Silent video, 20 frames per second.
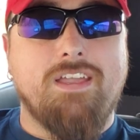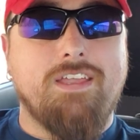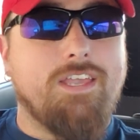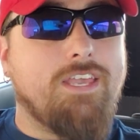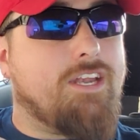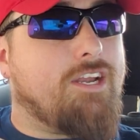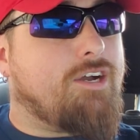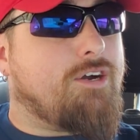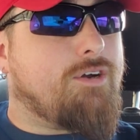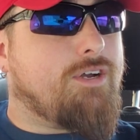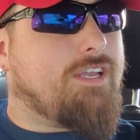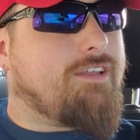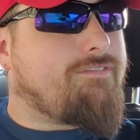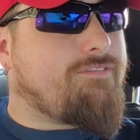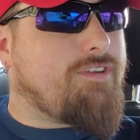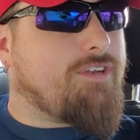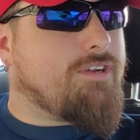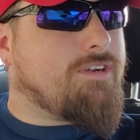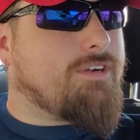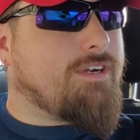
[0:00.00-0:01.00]
You know,
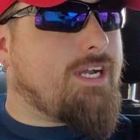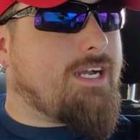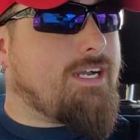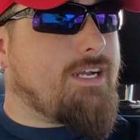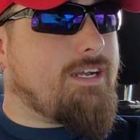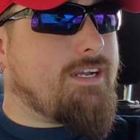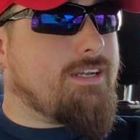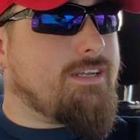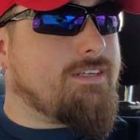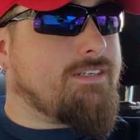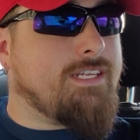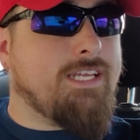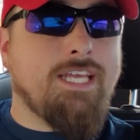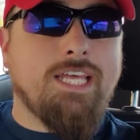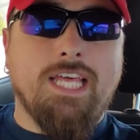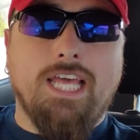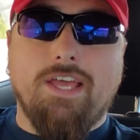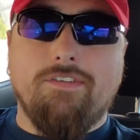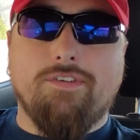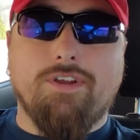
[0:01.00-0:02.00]
if
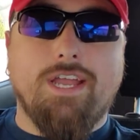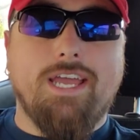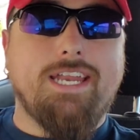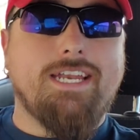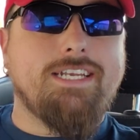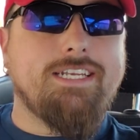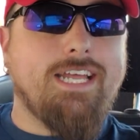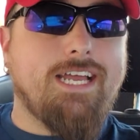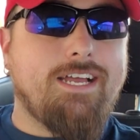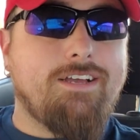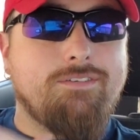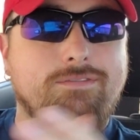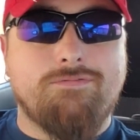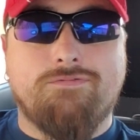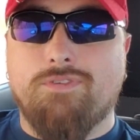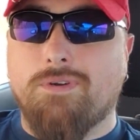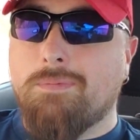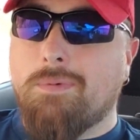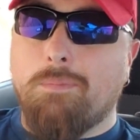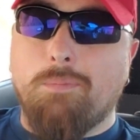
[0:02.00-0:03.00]
you're heading down
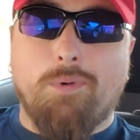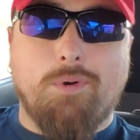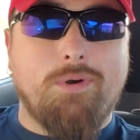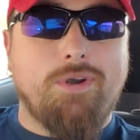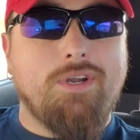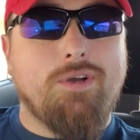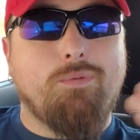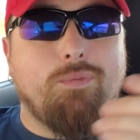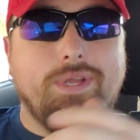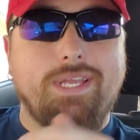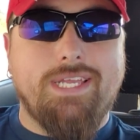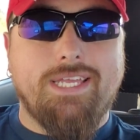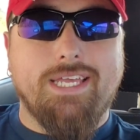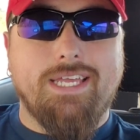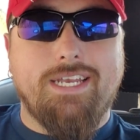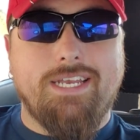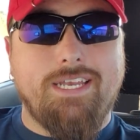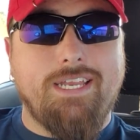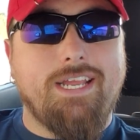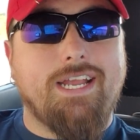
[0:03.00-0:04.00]
for Memorial
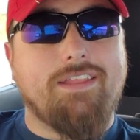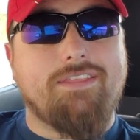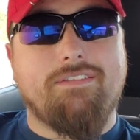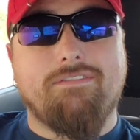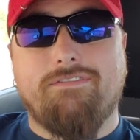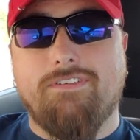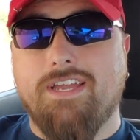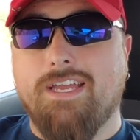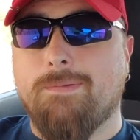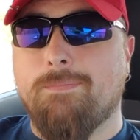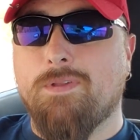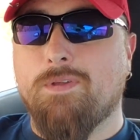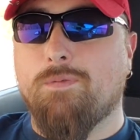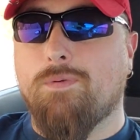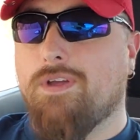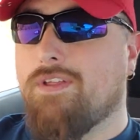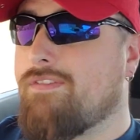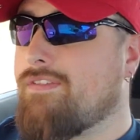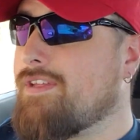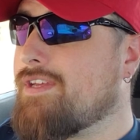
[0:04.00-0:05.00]
Weekend and you got the family
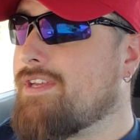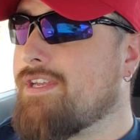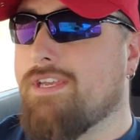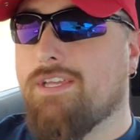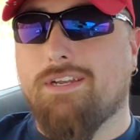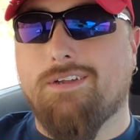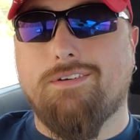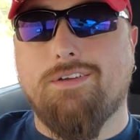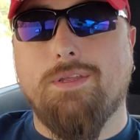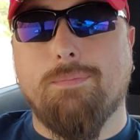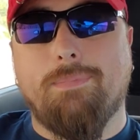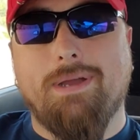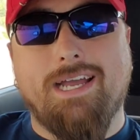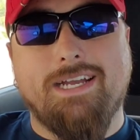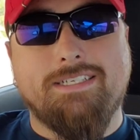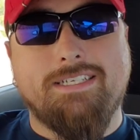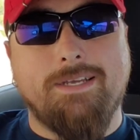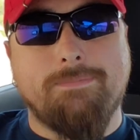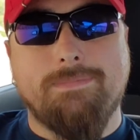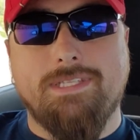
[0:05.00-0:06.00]
with you, you know, you
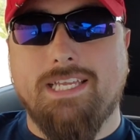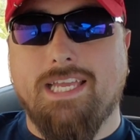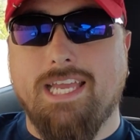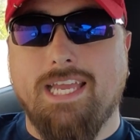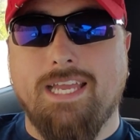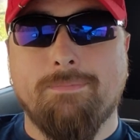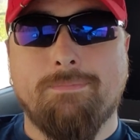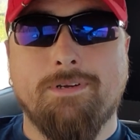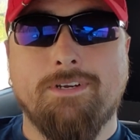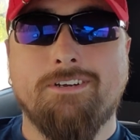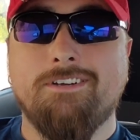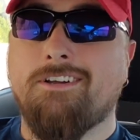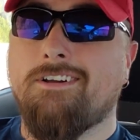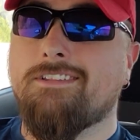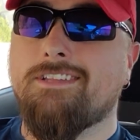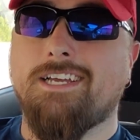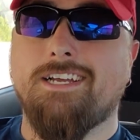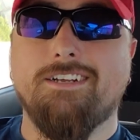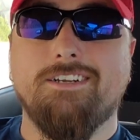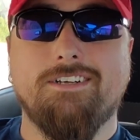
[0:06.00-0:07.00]
packed up the camper and all
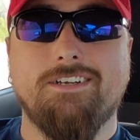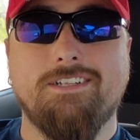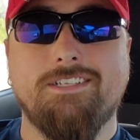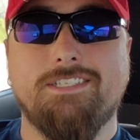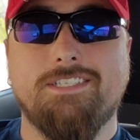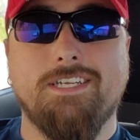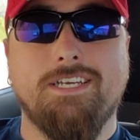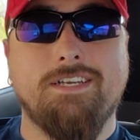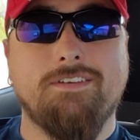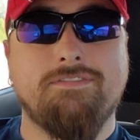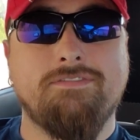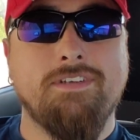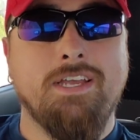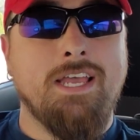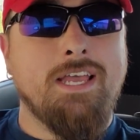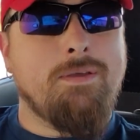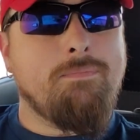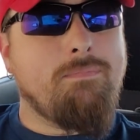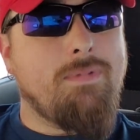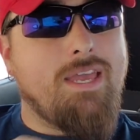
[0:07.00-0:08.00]
that good stuff,
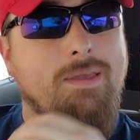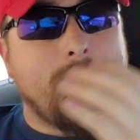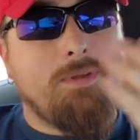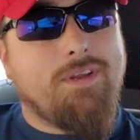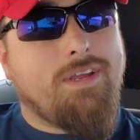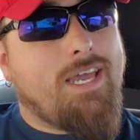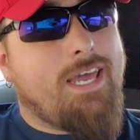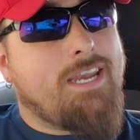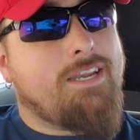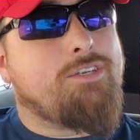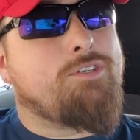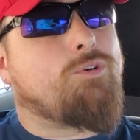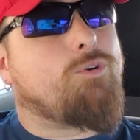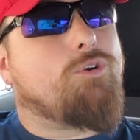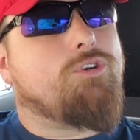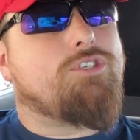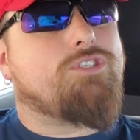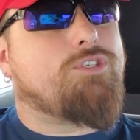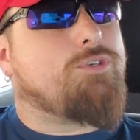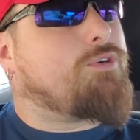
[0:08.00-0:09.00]
maybe you're heading
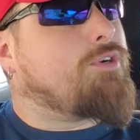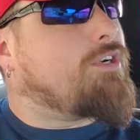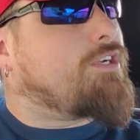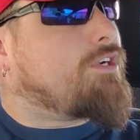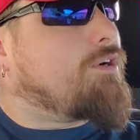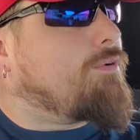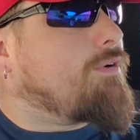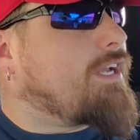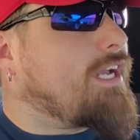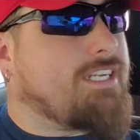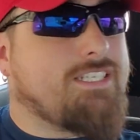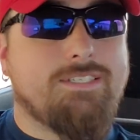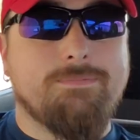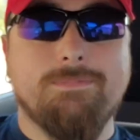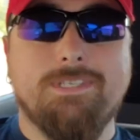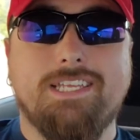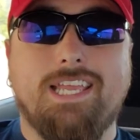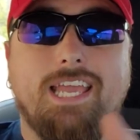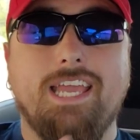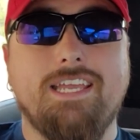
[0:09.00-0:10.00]
towards Seward to go catch some
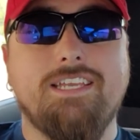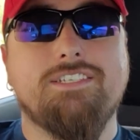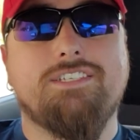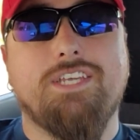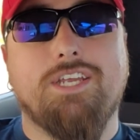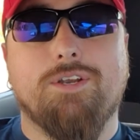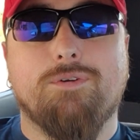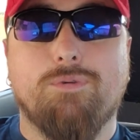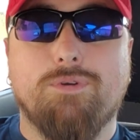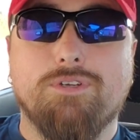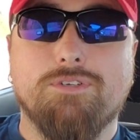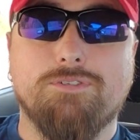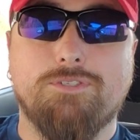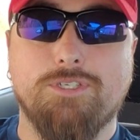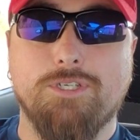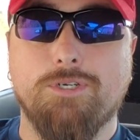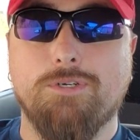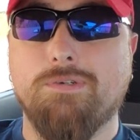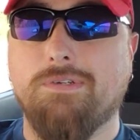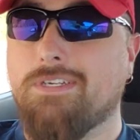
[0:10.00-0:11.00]
kings here real
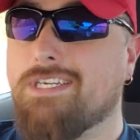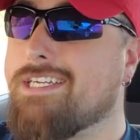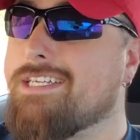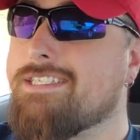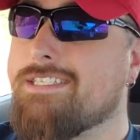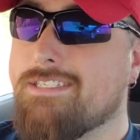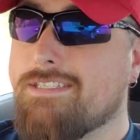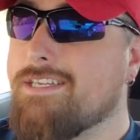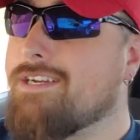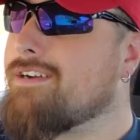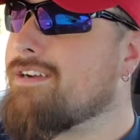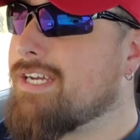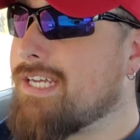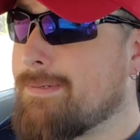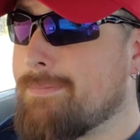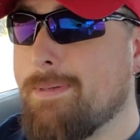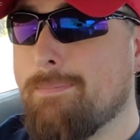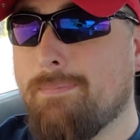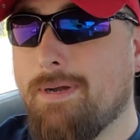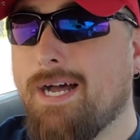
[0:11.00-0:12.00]
soon, because they're going
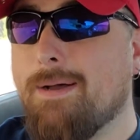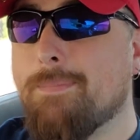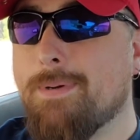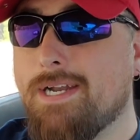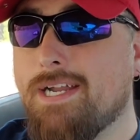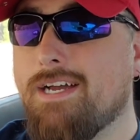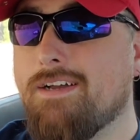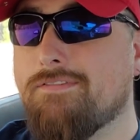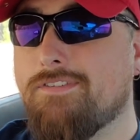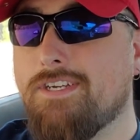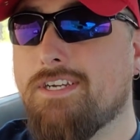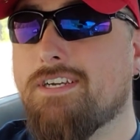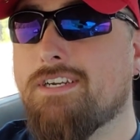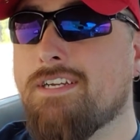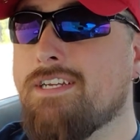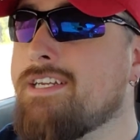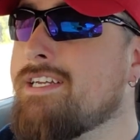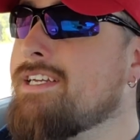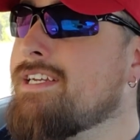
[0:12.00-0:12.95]
to be popping off here.